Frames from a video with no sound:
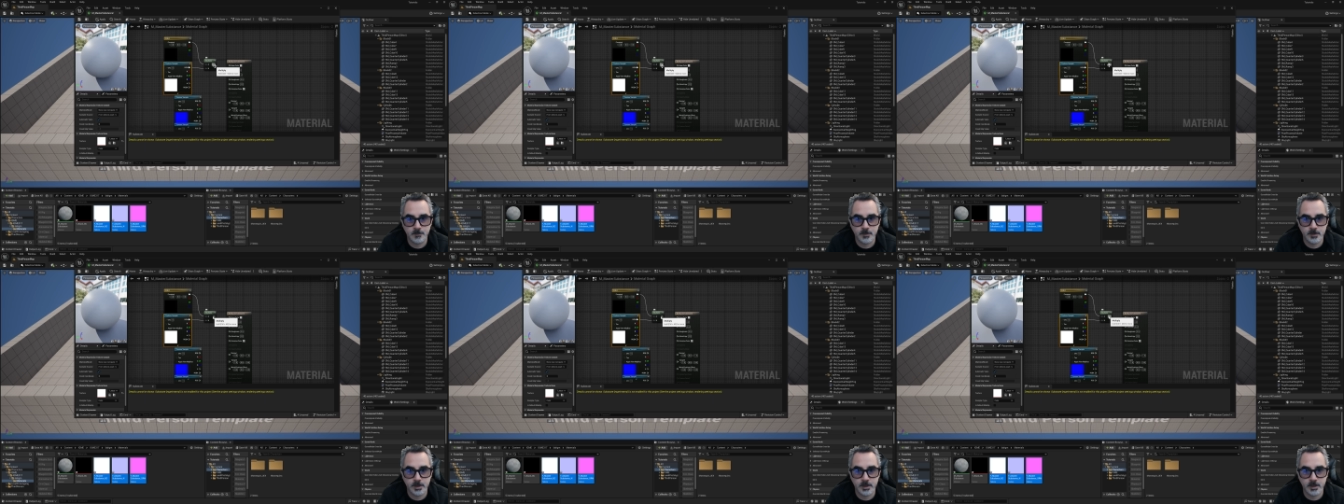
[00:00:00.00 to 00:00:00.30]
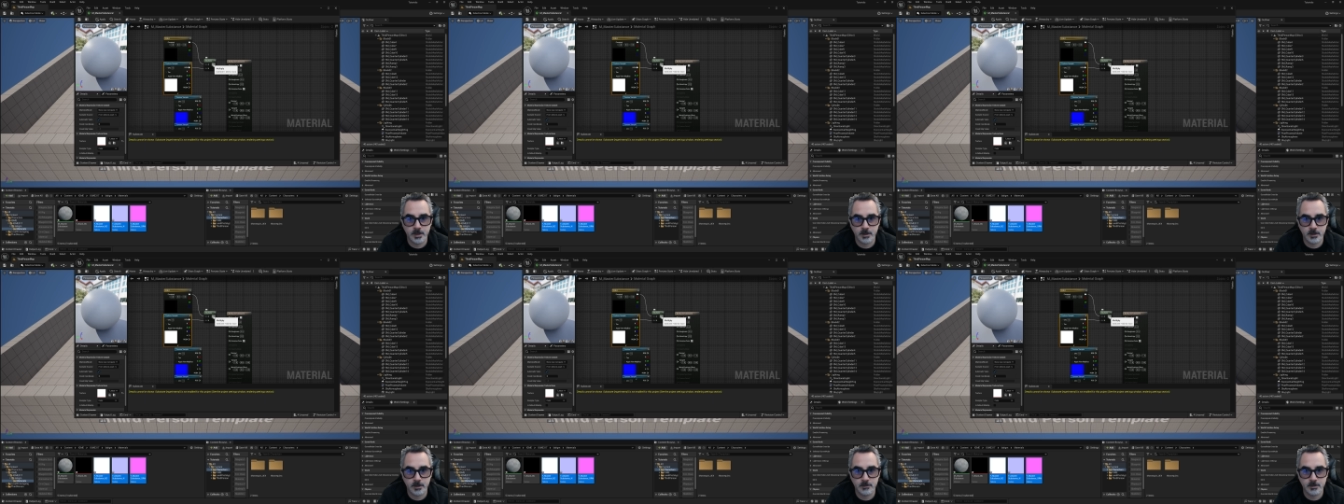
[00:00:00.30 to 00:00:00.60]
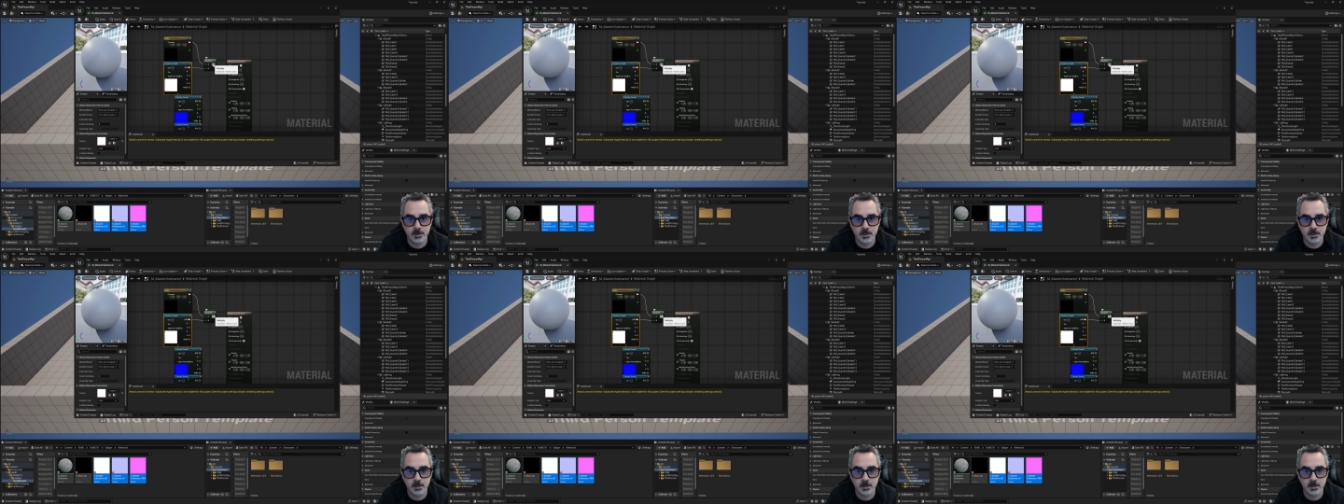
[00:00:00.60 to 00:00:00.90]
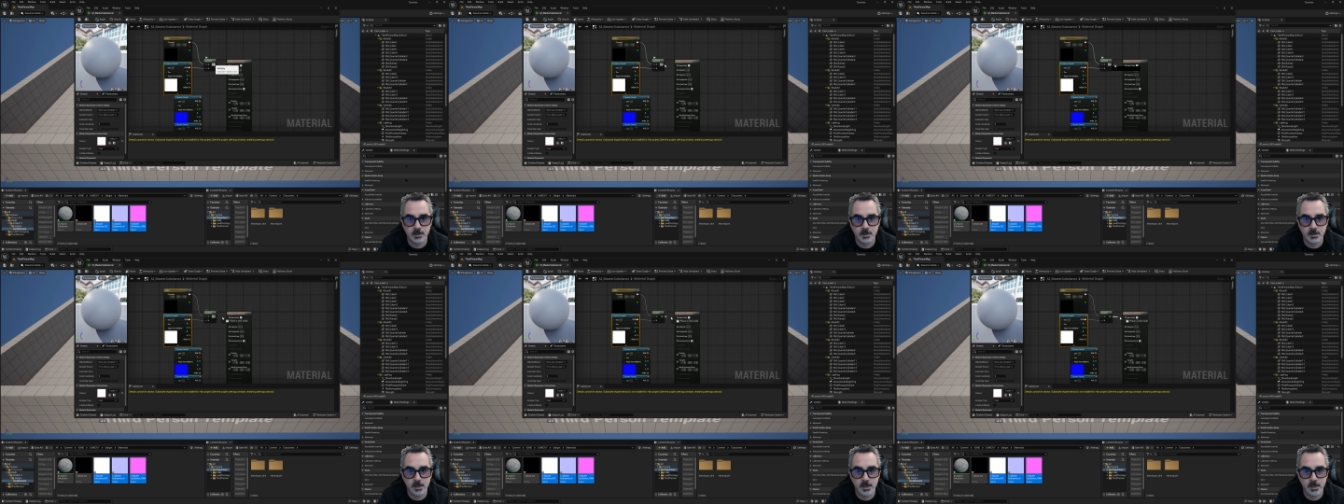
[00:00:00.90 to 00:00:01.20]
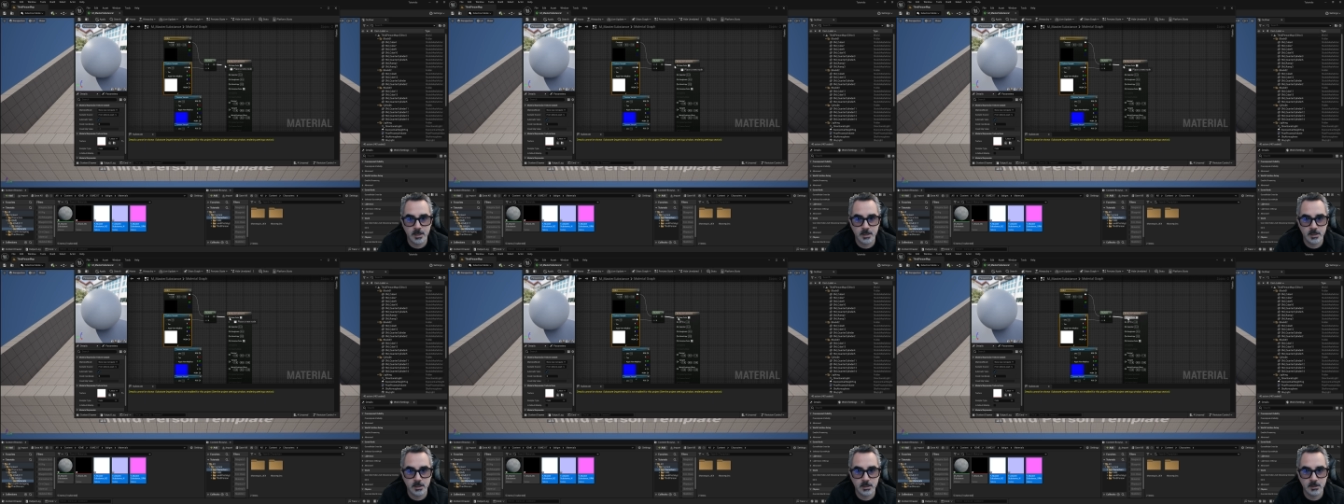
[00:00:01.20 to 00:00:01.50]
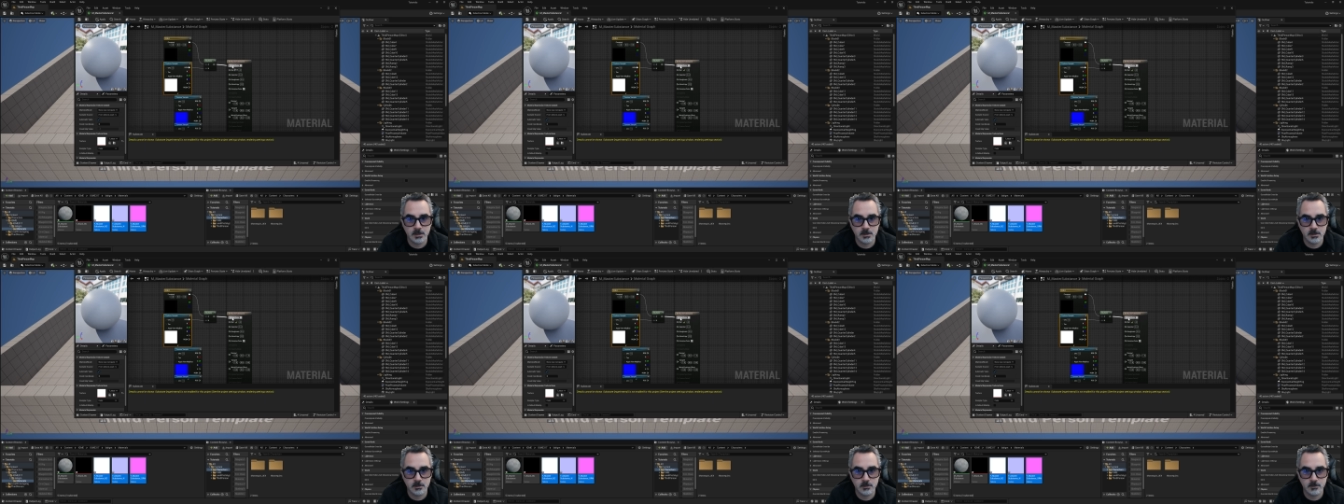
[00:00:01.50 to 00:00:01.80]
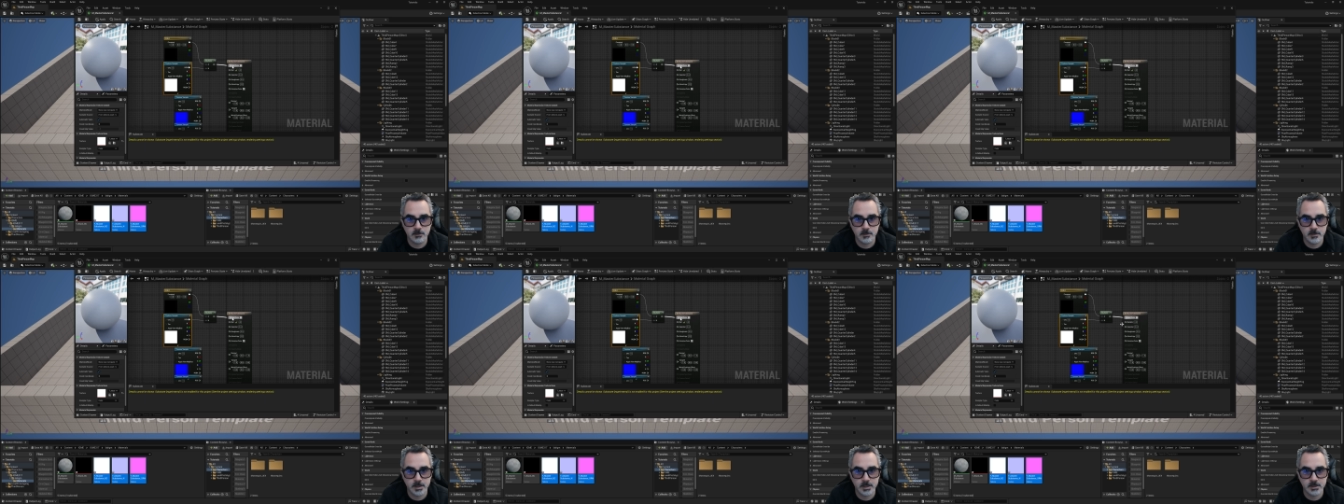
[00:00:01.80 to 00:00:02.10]
Then I'm going to be taking that
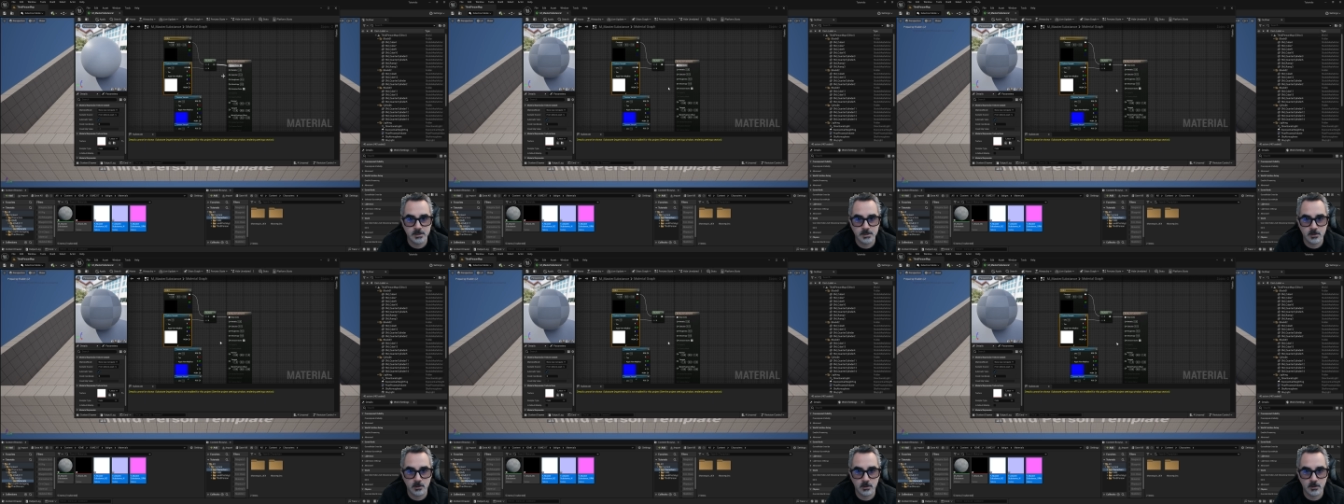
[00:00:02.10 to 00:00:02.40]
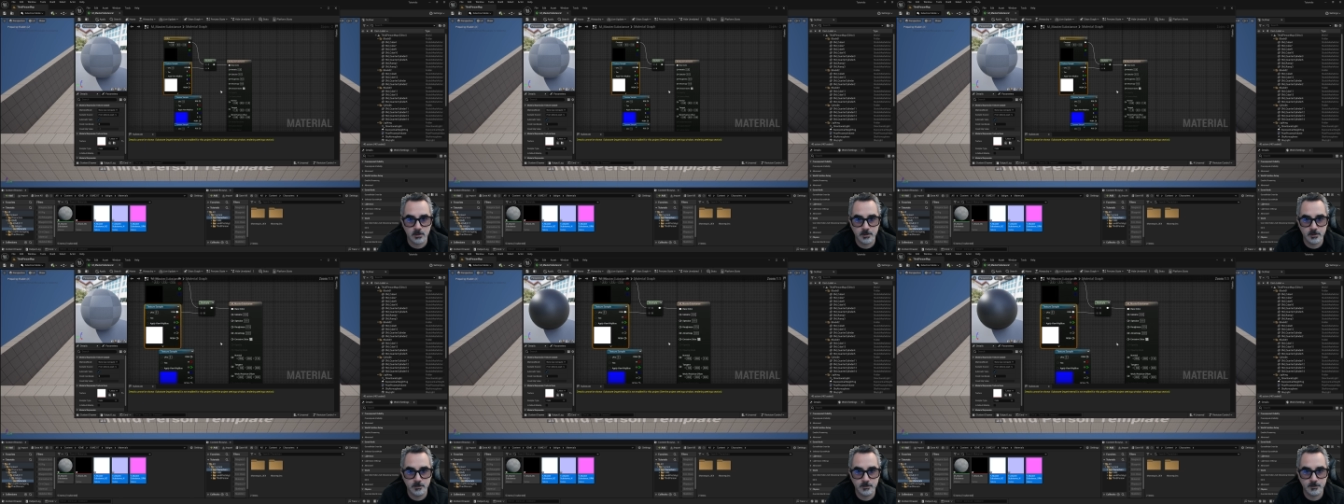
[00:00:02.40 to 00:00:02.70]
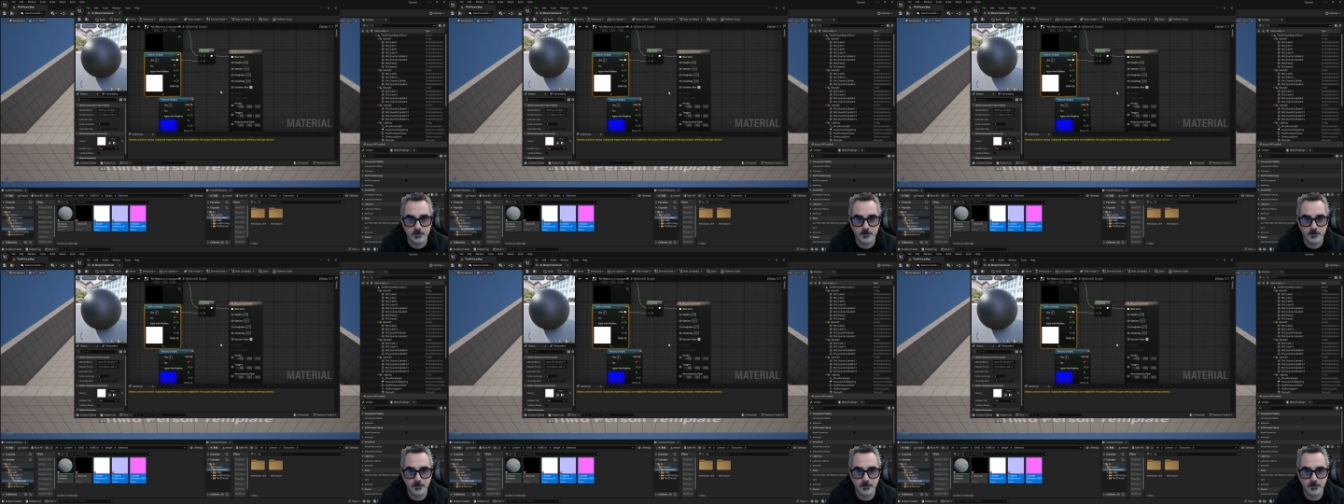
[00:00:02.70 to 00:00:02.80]
into base color.